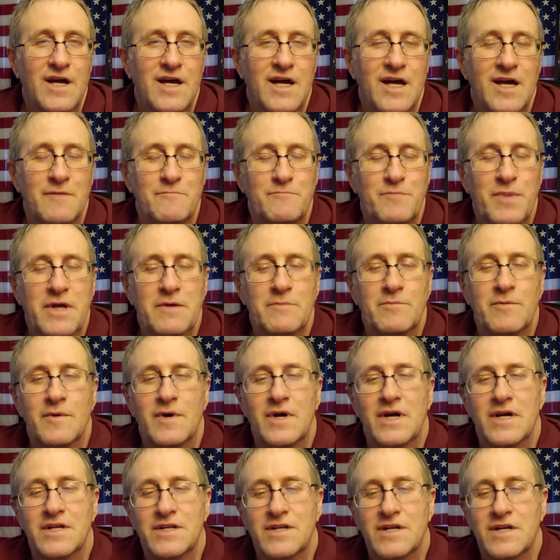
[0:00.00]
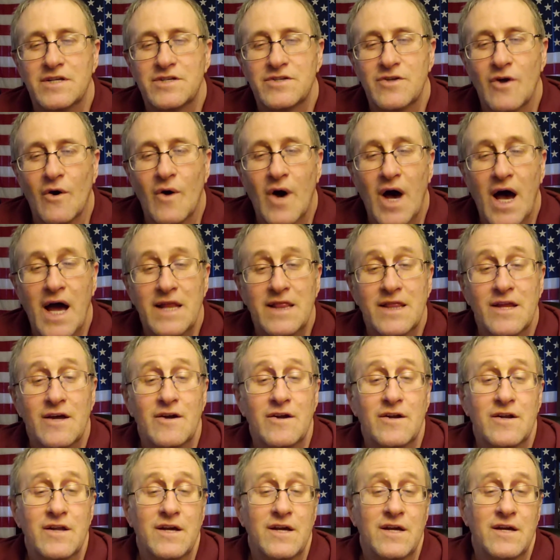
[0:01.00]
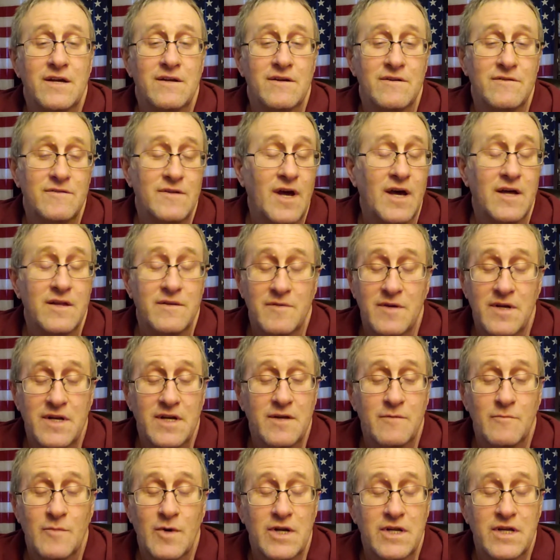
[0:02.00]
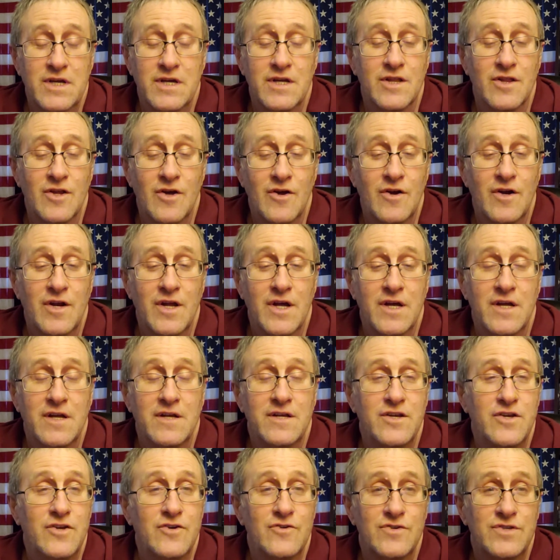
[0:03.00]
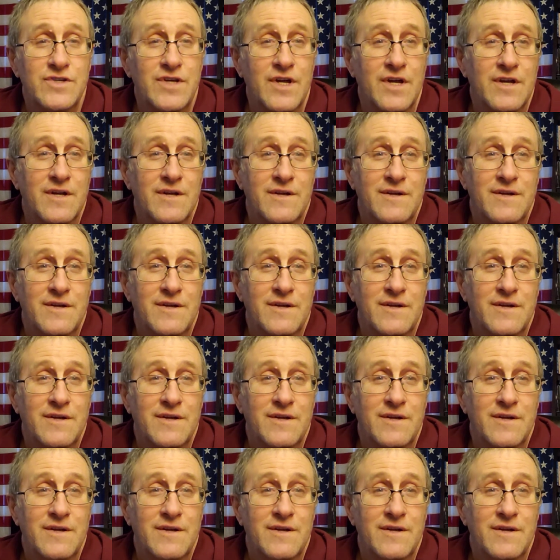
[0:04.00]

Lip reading: And so I learn it, and anyone can learn it and use it.